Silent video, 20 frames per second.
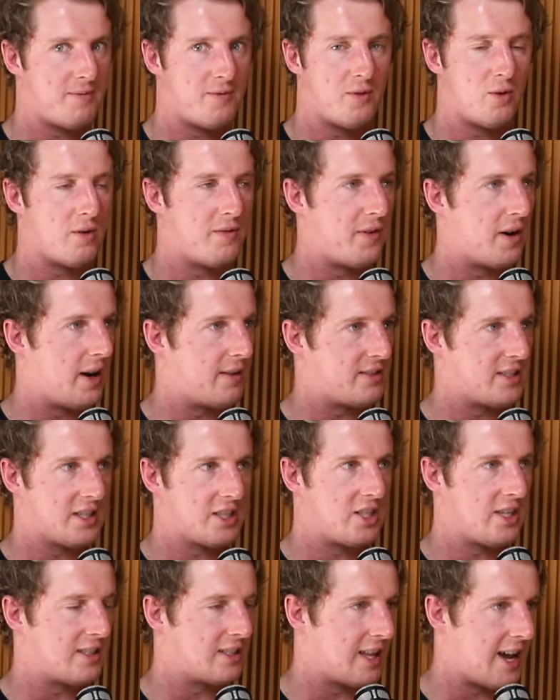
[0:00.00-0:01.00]
four, five,
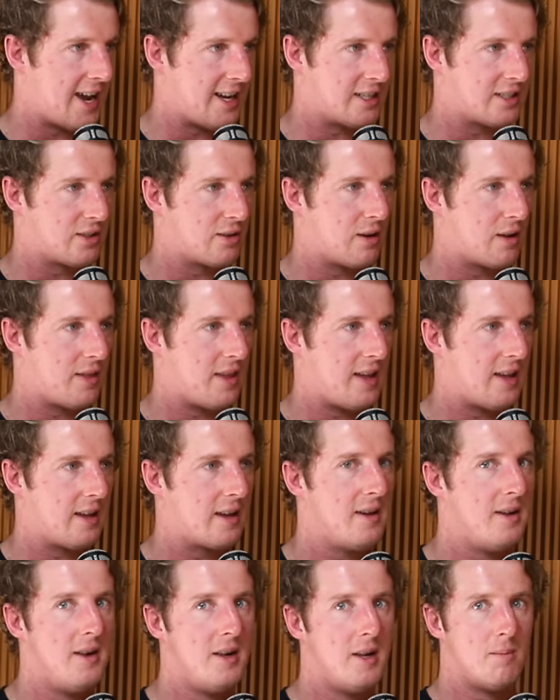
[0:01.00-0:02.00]
six years later sort of thing.